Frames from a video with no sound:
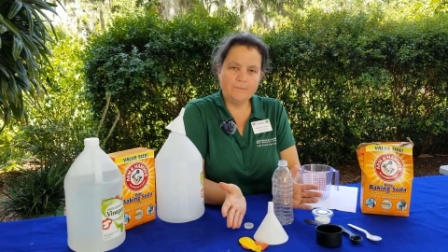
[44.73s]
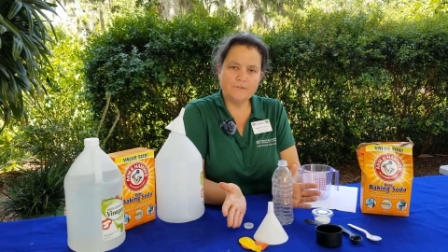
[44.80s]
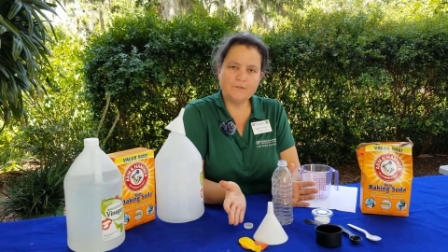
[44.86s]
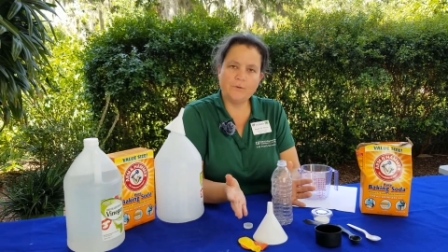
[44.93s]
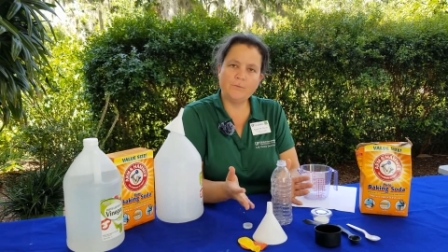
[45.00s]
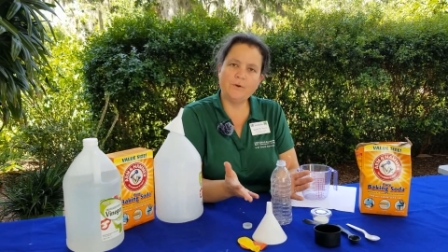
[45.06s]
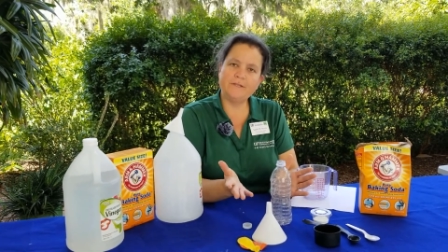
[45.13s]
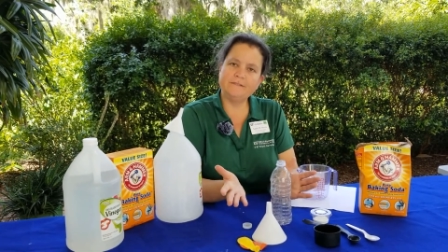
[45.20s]

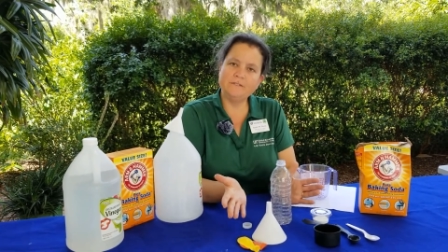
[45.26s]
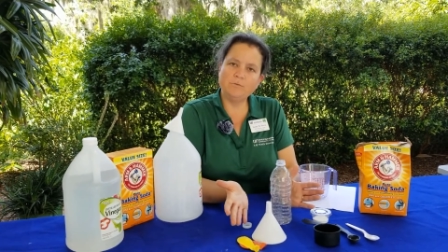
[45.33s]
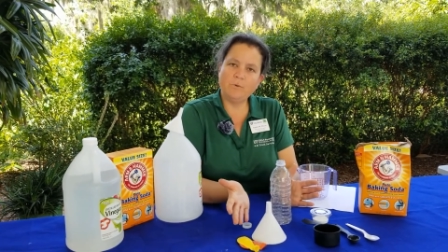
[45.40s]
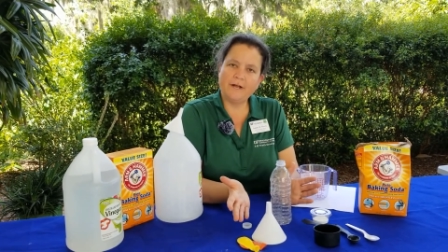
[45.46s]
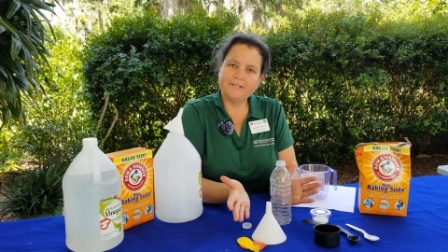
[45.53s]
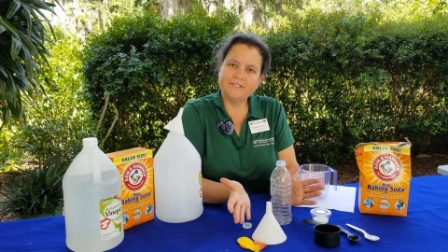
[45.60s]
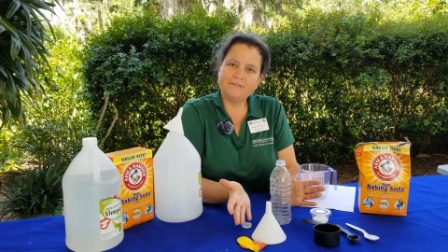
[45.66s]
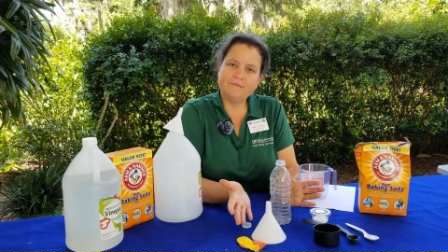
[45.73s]
So once you
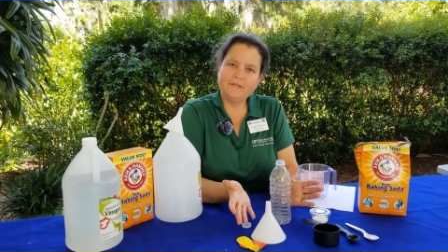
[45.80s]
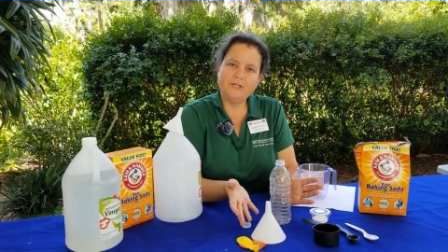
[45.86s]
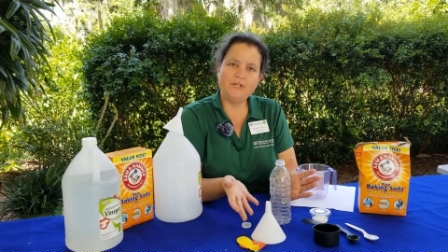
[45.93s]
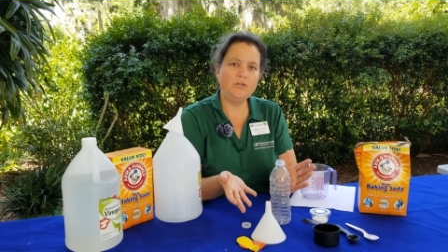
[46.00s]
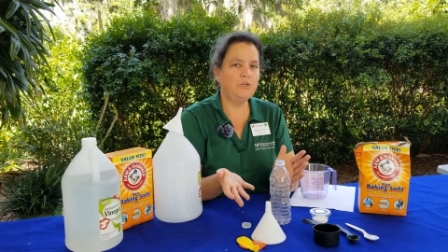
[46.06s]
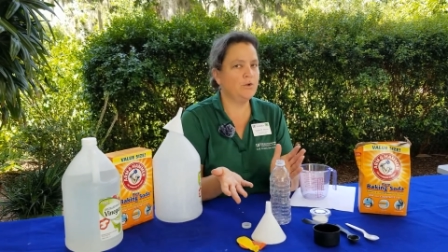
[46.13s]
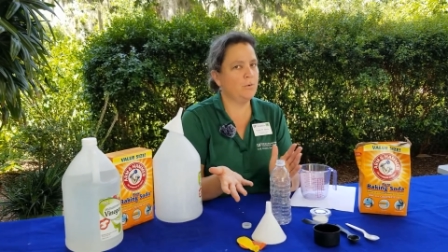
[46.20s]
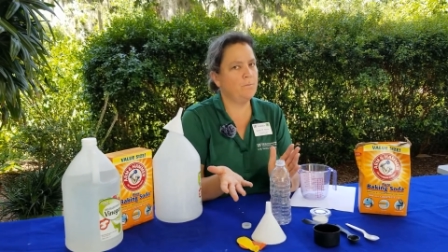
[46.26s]
watch the video,
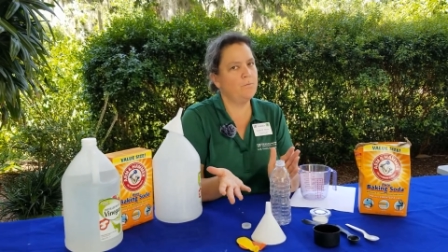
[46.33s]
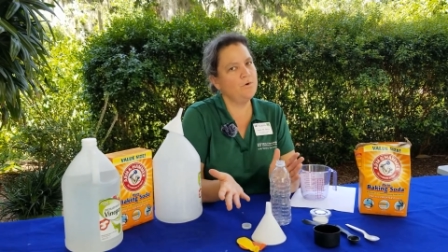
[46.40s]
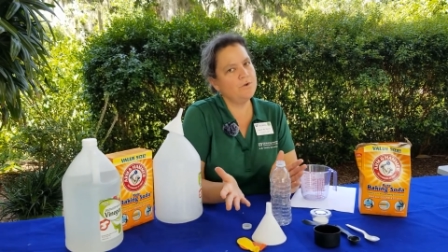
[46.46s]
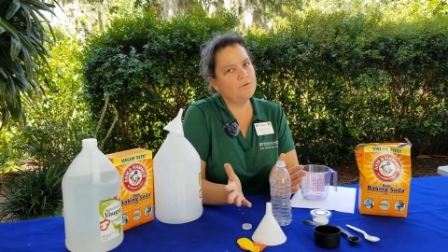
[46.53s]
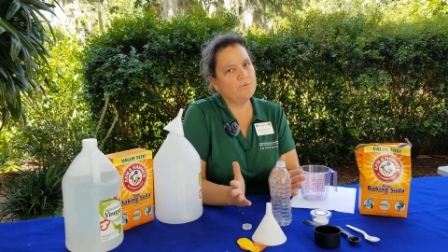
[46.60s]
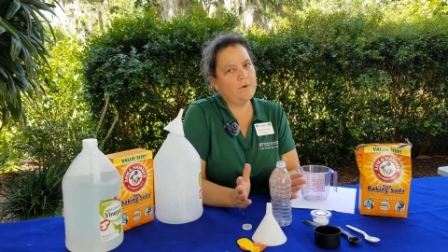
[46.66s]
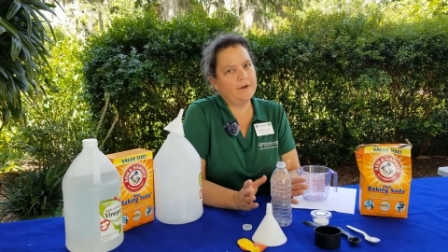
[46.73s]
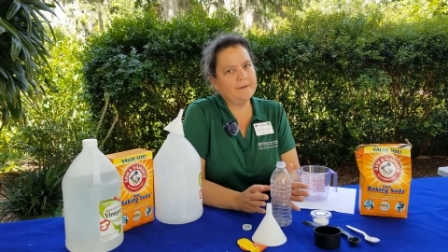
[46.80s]
you're more
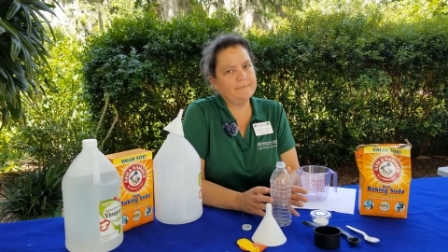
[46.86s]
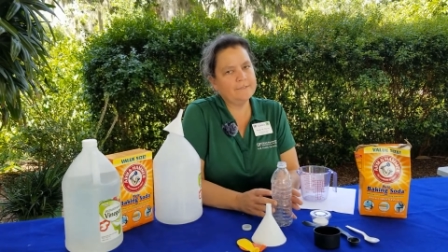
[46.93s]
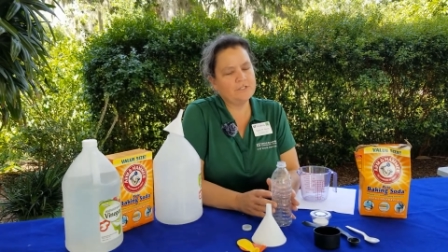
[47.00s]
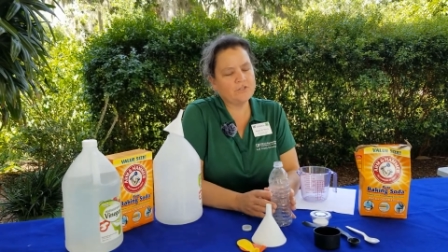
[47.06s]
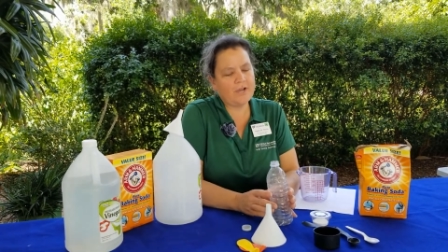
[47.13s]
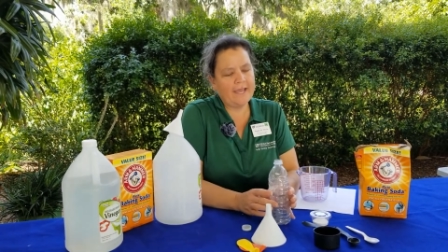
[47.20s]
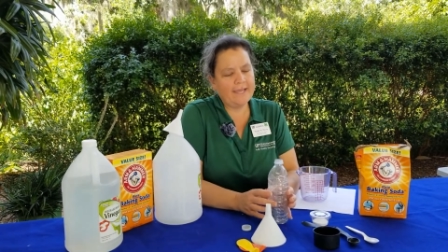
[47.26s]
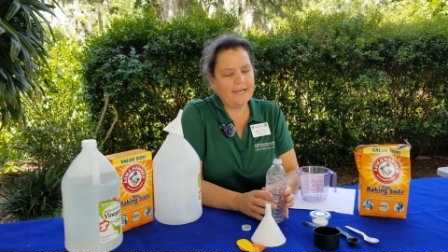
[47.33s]
than welcome to
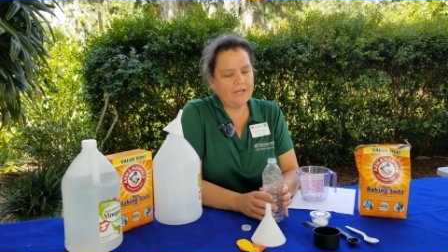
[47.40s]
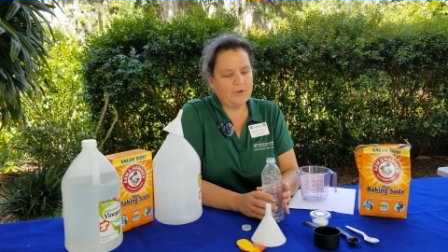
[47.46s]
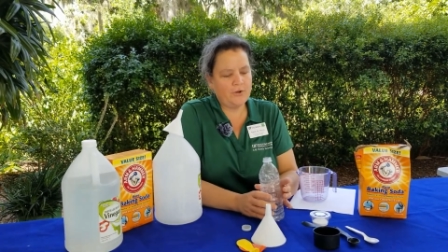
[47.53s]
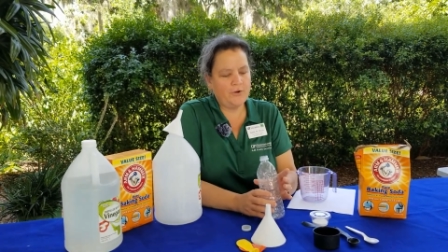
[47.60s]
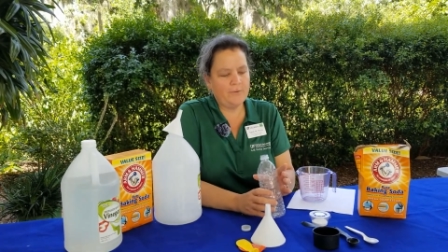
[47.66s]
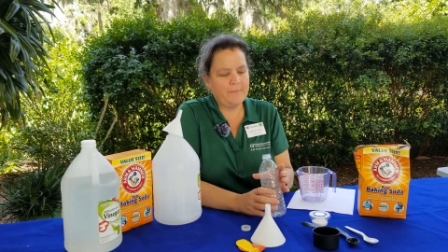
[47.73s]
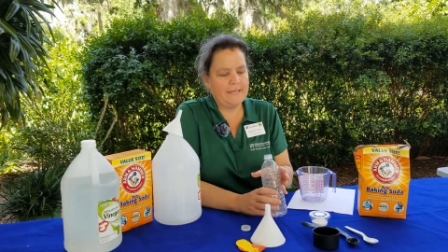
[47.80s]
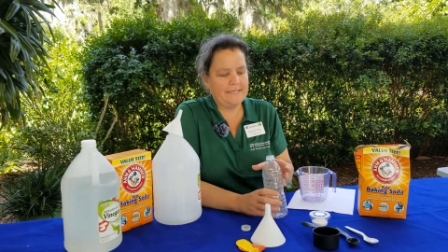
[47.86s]
try it at
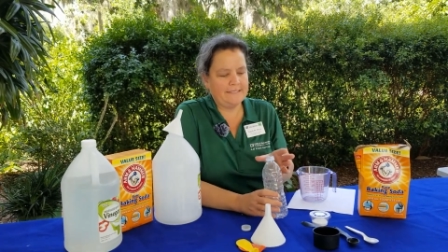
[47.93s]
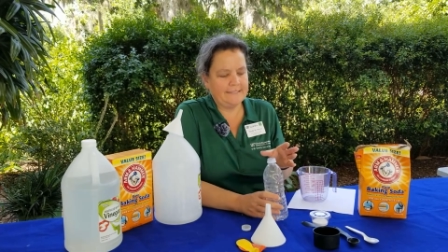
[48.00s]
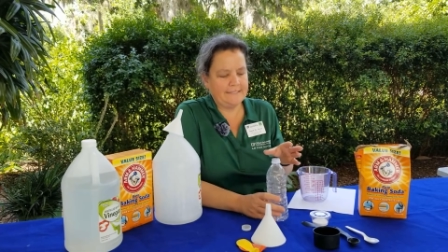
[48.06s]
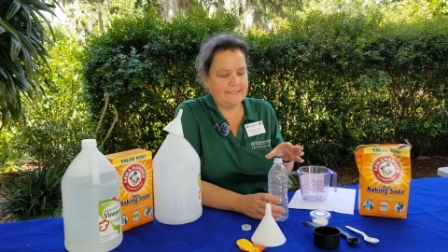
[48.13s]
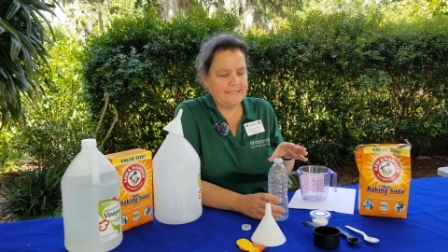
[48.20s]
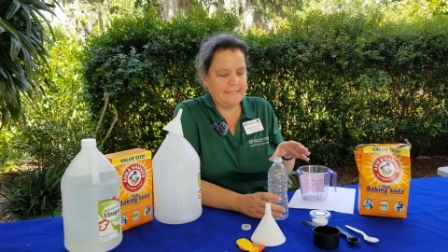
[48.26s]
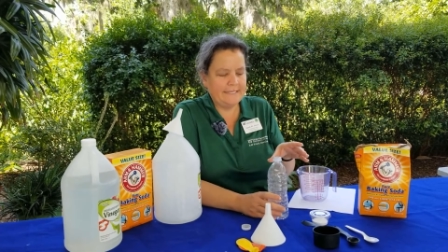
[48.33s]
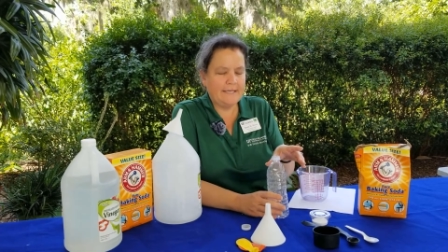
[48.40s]
home and
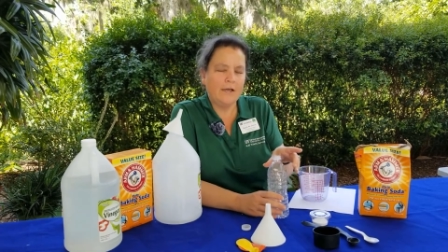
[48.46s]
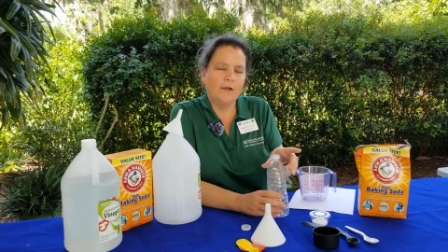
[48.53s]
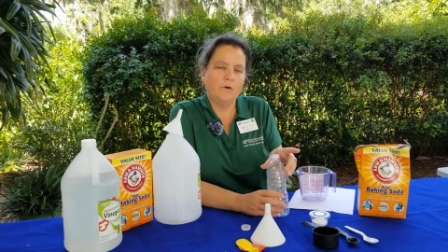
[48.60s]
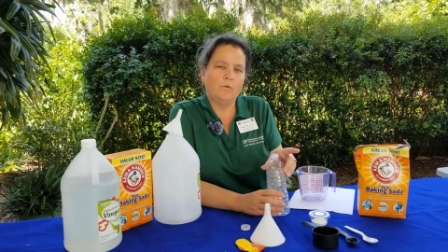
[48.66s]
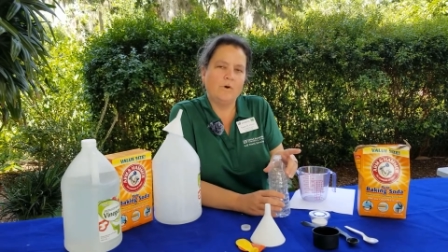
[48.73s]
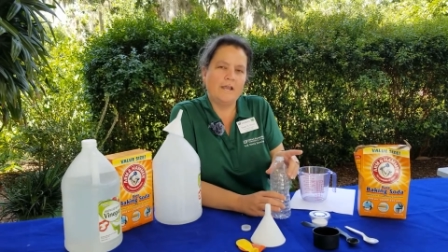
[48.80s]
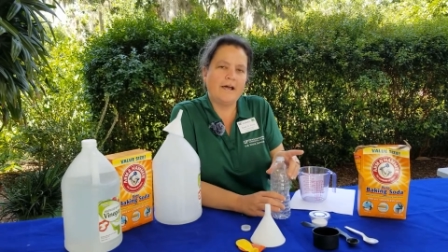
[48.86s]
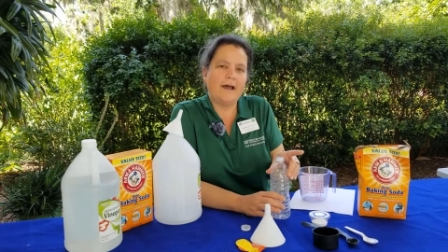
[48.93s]
see
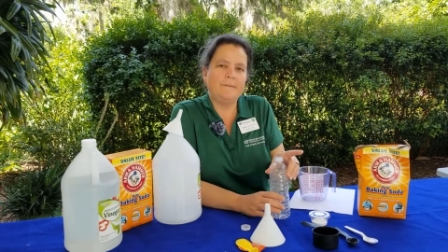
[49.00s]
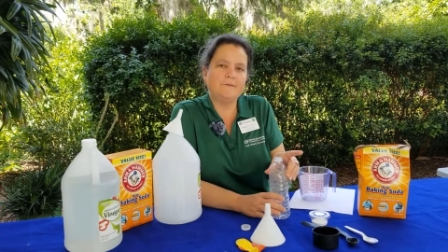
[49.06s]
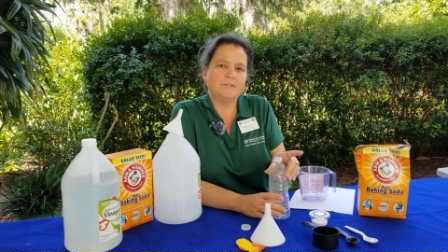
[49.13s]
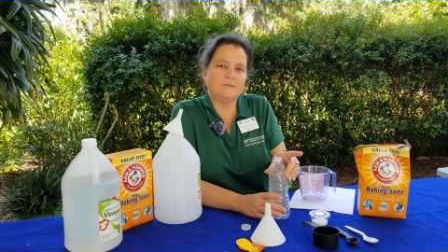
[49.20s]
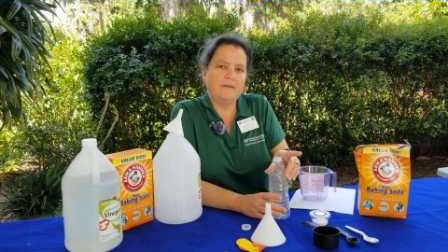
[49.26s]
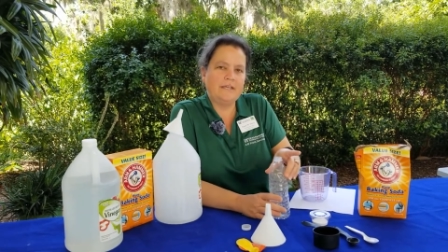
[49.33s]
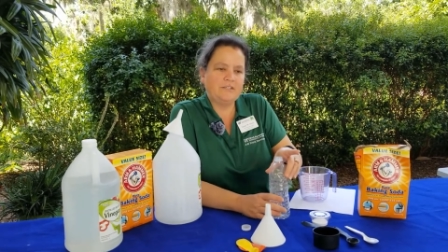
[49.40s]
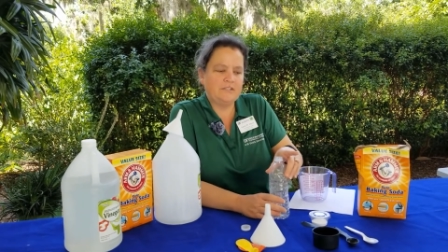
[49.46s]
what
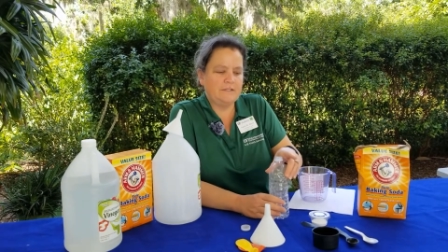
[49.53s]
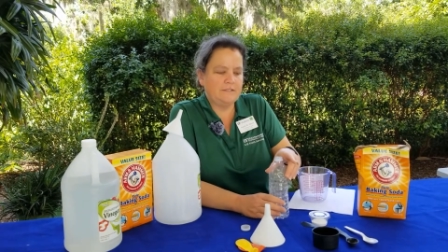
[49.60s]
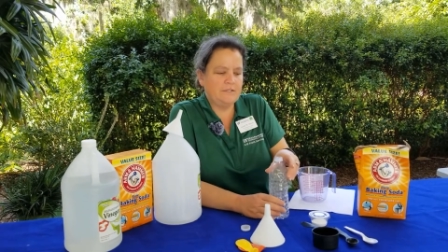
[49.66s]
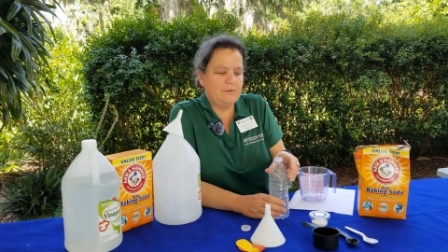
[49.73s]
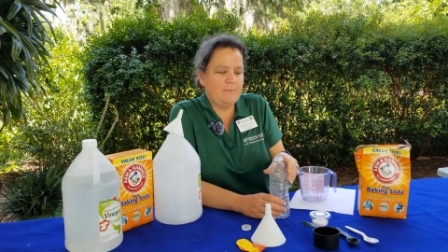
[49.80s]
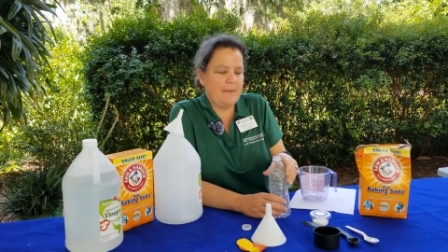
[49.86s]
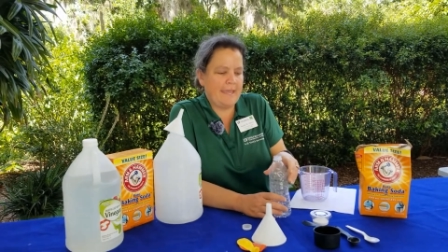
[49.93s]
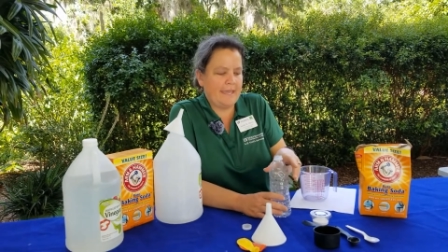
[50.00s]
observations
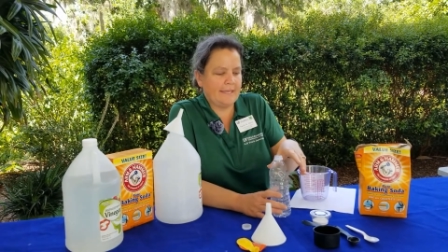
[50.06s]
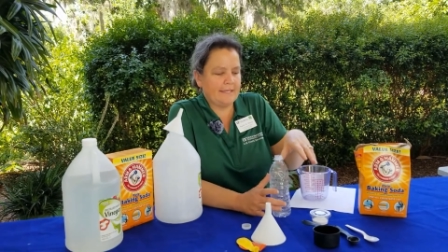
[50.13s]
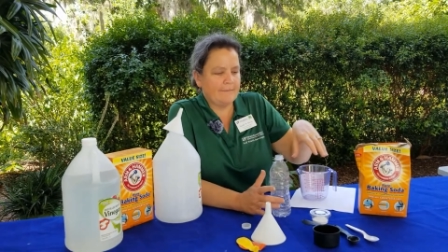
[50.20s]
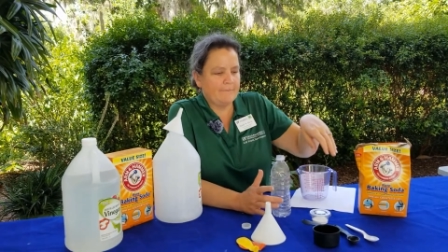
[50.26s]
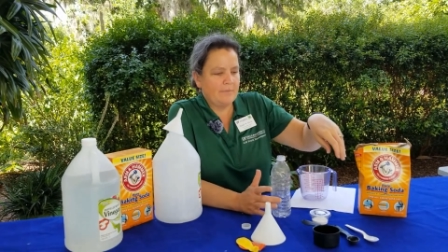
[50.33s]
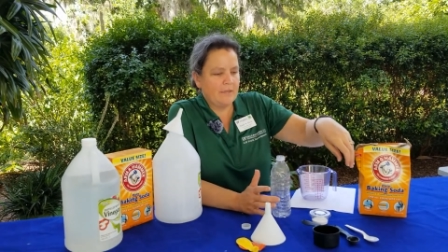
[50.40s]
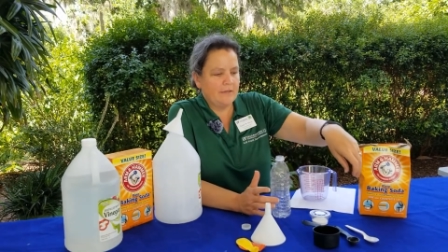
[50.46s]
you make.